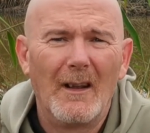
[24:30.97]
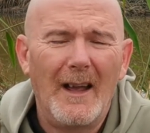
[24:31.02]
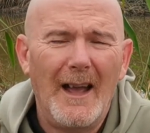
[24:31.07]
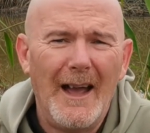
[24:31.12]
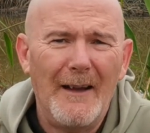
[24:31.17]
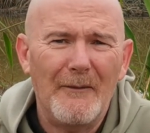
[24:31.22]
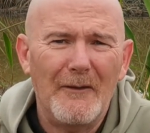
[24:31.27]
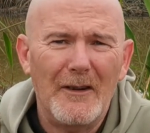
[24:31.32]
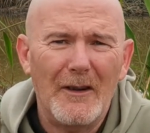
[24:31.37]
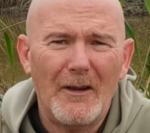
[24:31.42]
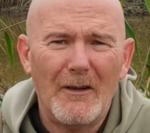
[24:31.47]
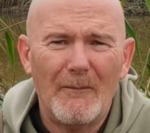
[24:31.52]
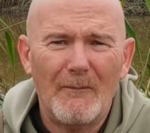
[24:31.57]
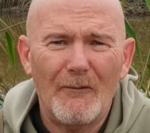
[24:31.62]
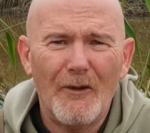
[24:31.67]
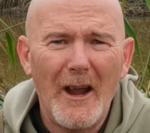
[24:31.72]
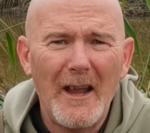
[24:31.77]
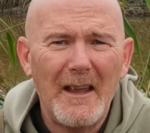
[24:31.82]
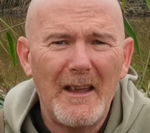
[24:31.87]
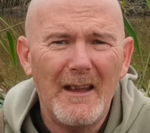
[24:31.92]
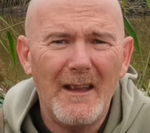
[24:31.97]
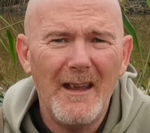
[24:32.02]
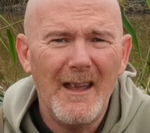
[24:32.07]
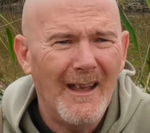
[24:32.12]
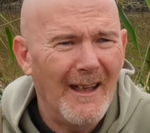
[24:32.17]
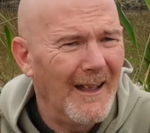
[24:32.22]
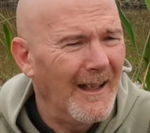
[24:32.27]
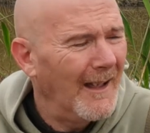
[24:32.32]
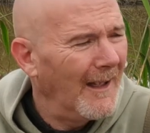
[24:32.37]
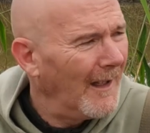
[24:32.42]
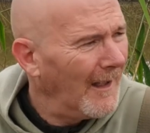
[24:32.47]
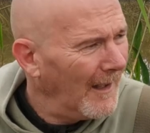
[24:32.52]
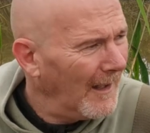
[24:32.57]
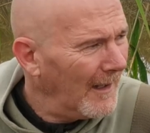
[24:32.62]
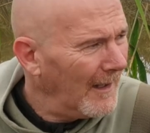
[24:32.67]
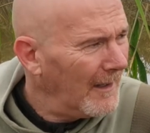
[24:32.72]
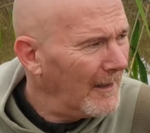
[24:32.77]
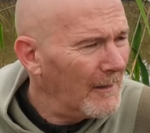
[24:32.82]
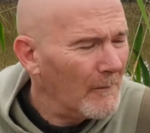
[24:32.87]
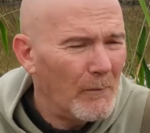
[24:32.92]
having a recce,
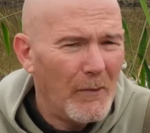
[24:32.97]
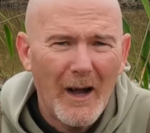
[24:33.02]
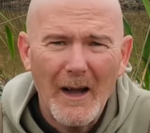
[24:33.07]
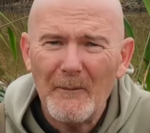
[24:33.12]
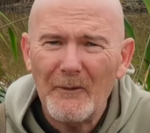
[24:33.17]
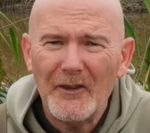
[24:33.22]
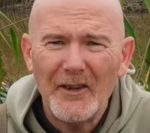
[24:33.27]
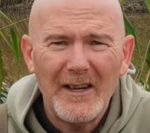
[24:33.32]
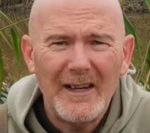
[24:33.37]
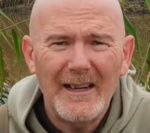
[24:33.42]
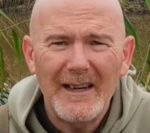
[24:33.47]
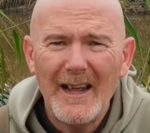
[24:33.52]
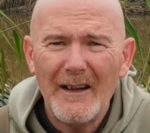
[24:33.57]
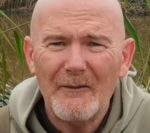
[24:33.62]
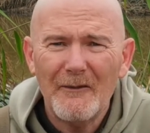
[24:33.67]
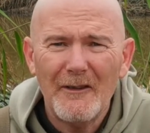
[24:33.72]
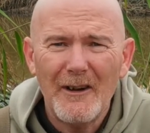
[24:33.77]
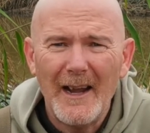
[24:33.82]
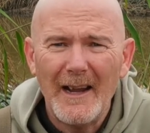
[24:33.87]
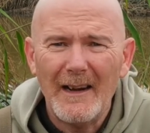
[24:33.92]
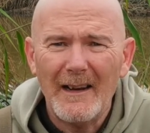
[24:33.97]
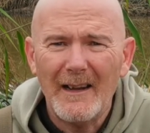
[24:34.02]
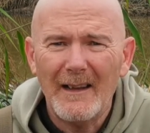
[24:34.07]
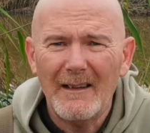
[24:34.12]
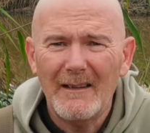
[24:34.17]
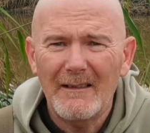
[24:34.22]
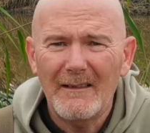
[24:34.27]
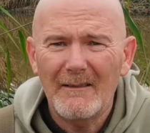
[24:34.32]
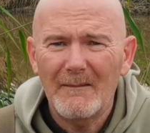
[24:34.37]
but I haven't seen another angler.